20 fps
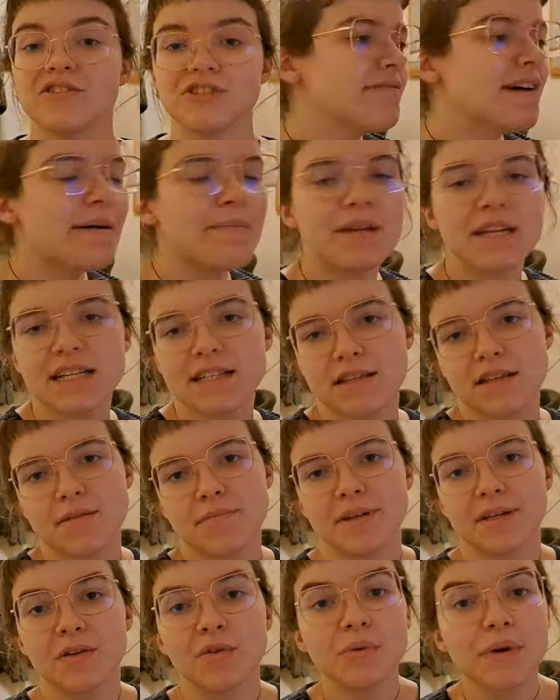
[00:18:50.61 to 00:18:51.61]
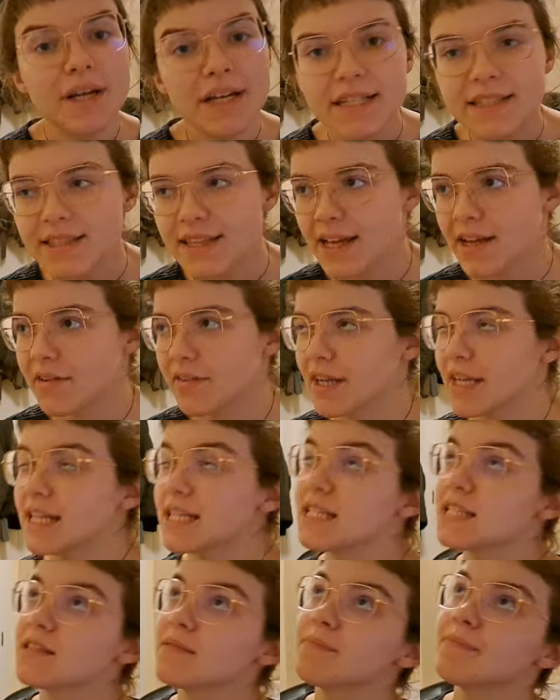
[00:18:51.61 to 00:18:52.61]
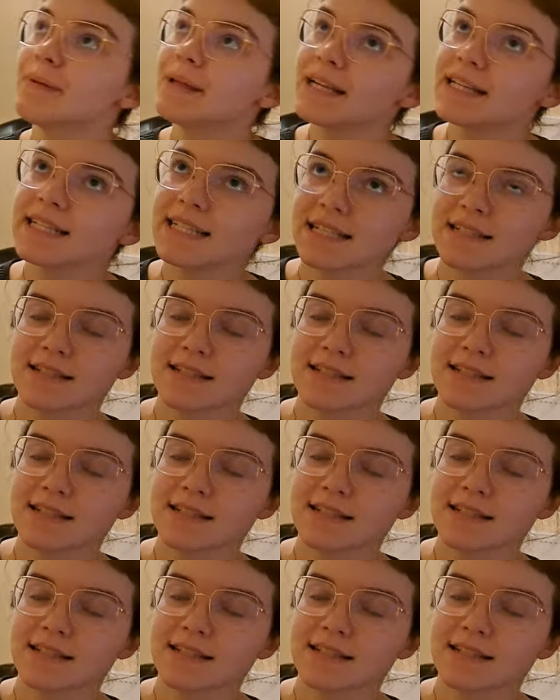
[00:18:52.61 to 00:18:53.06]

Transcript: feminism and queer theory and disability